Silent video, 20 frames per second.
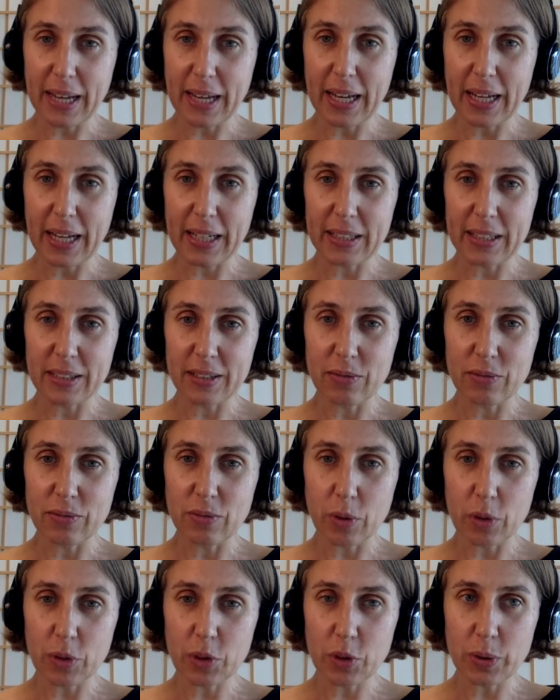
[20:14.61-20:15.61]
and
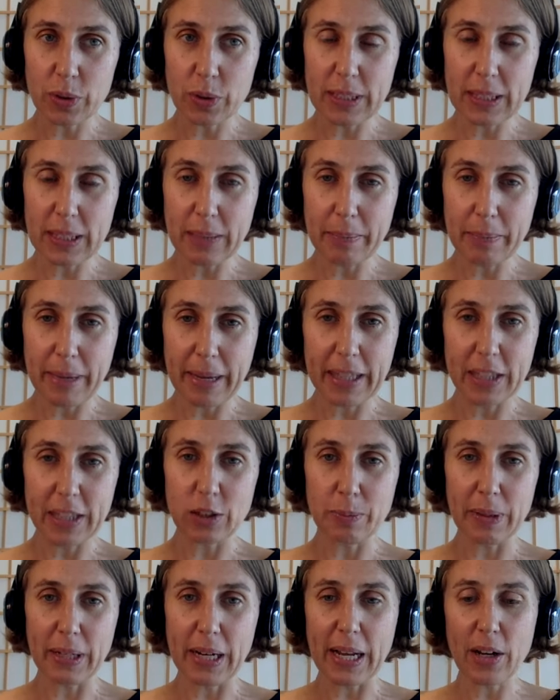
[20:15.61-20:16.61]
virtual team
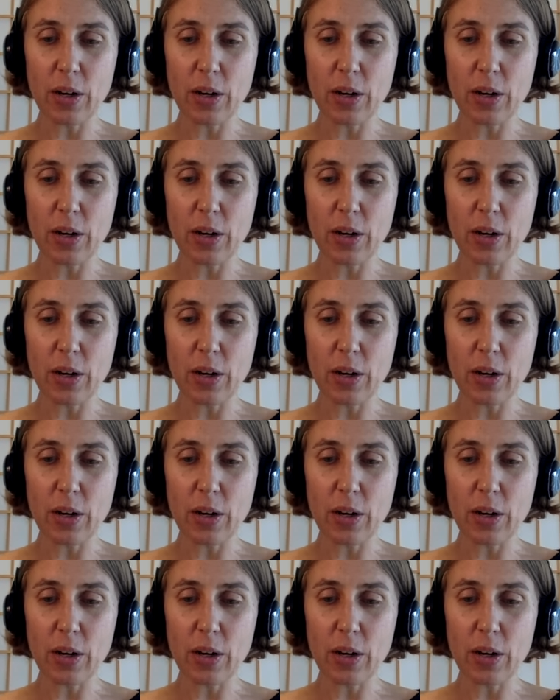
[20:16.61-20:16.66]
management.